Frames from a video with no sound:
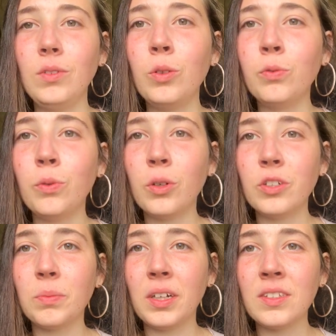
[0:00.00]
to force
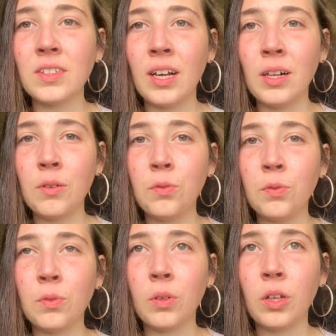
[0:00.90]
myself
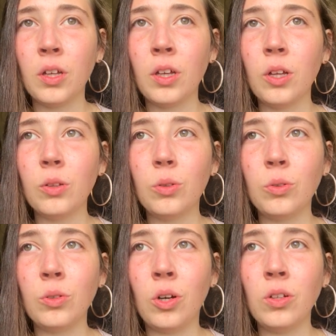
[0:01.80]

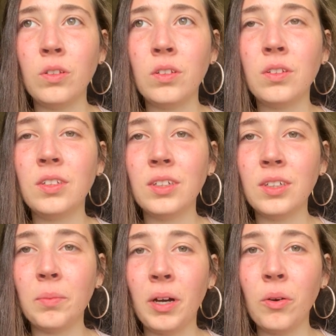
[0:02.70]
to not think
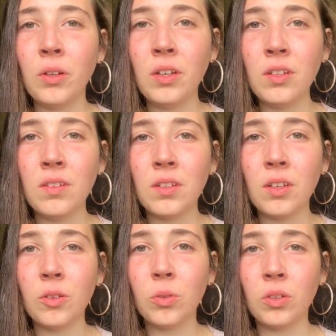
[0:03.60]
about it,
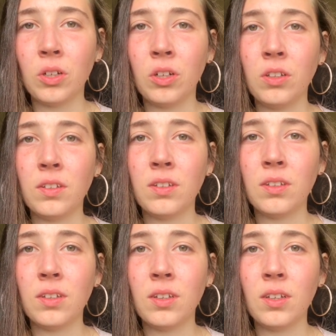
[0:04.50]
to not
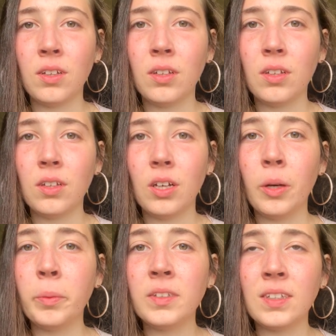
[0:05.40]

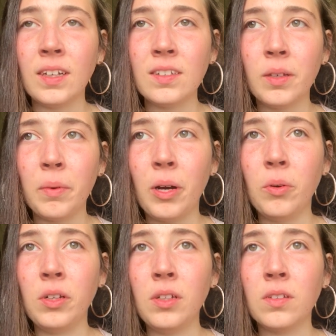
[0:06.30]
obsess about
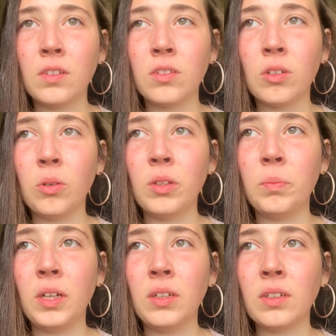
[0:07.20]
it. So the
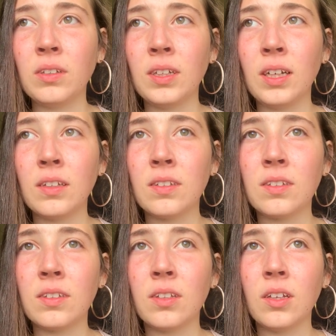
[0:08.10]
panic
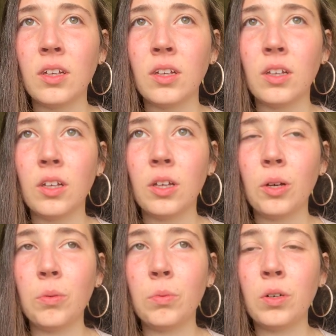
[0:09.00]
attacks
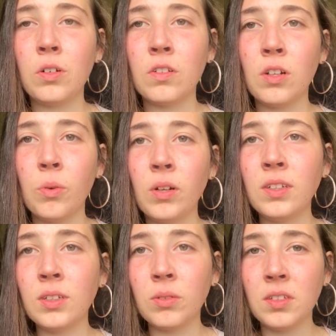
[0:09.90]
were slowly
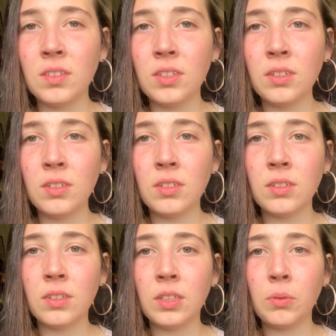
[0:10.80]
decreasing
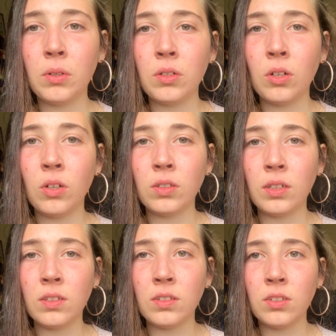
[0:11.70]
they were not
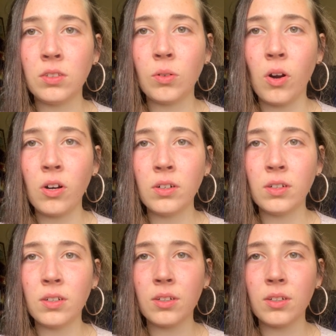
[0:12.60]
as strong